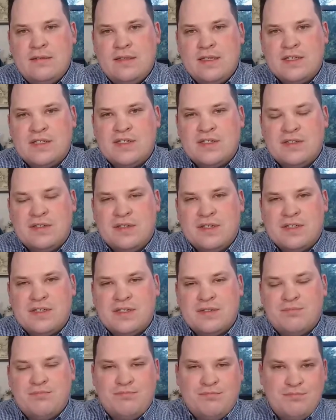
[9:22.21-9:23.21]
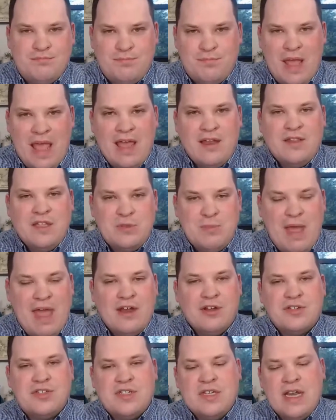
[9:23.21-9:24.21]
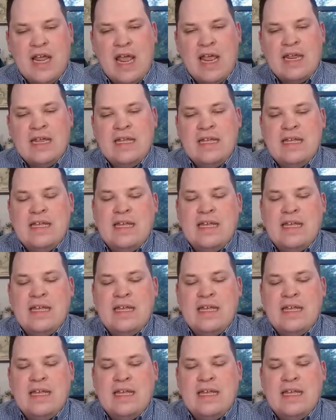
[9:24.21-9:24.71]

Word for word: this this pan- these panels today